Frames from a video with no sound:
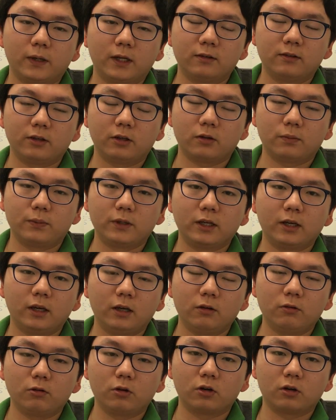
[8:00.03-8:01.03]
by their
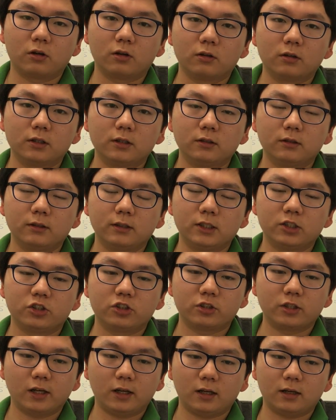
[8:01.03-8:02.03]
behavior in
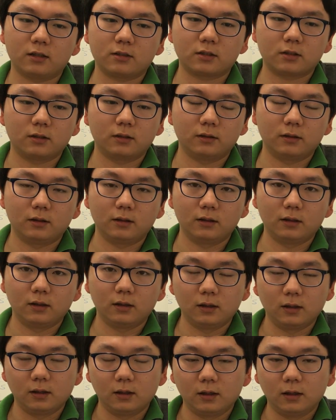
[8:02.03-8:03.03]
each task,
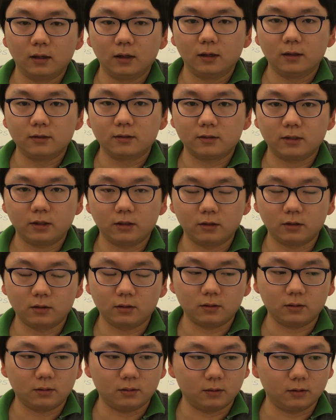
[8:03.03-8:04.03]

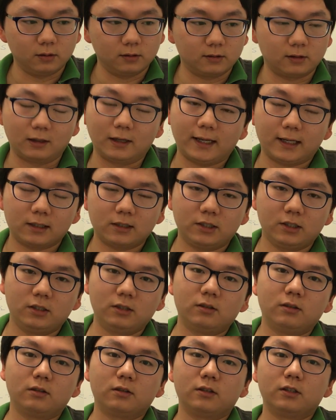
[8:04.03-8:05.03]
then
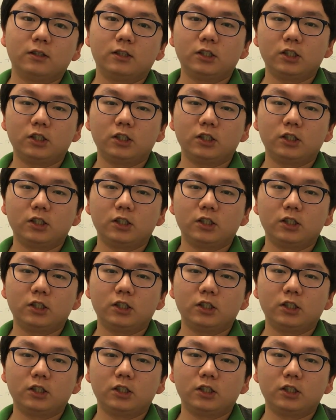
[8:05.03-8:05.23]
selecting